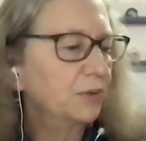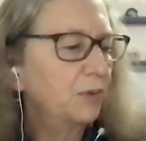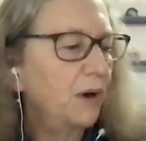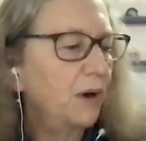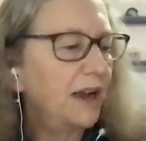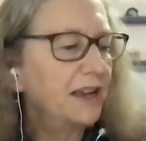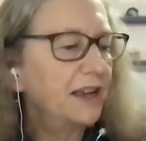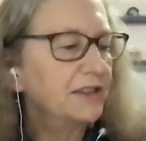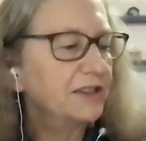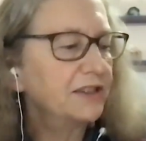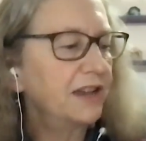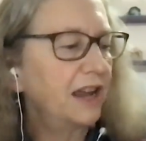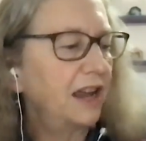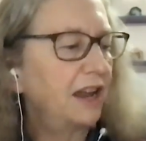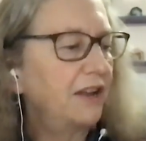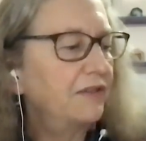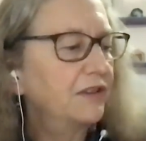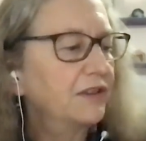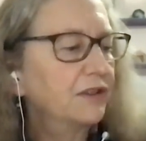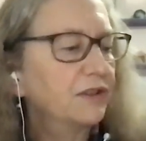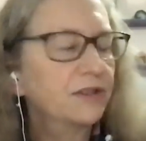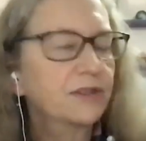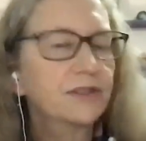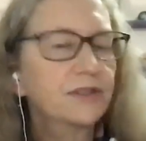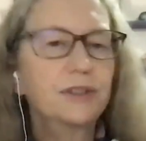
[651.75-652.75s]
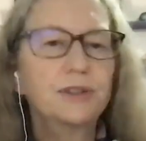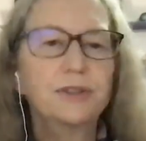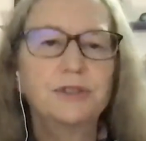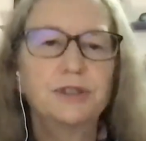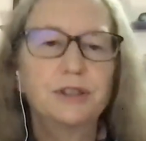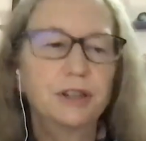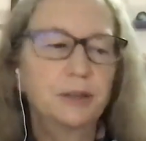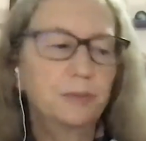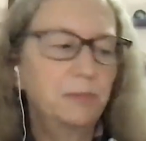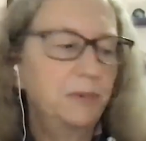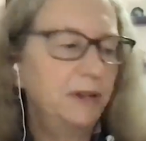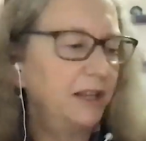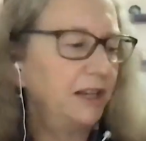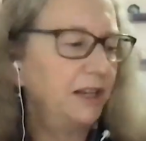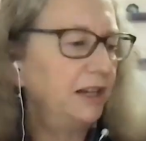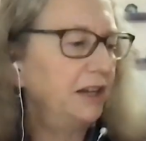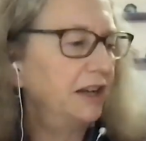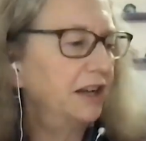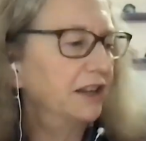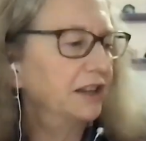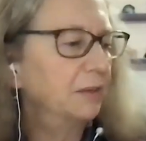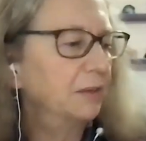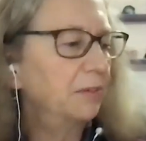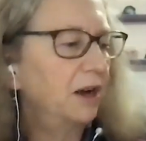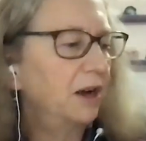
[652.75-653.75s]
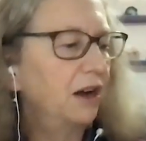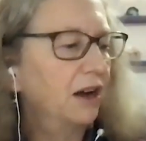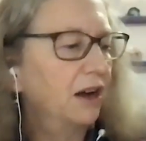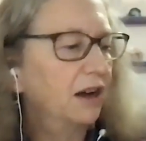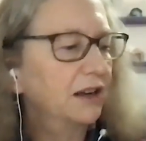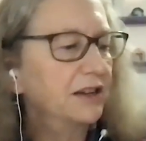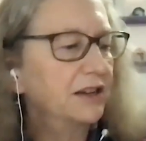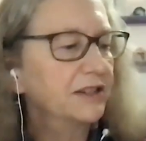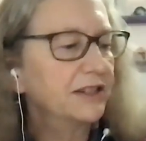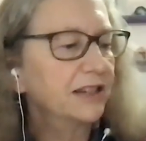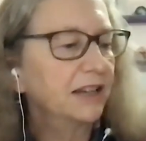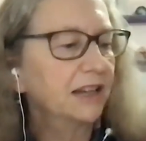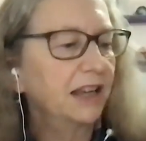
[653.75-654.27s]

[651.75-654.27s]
white saviors who took pity on the Poncas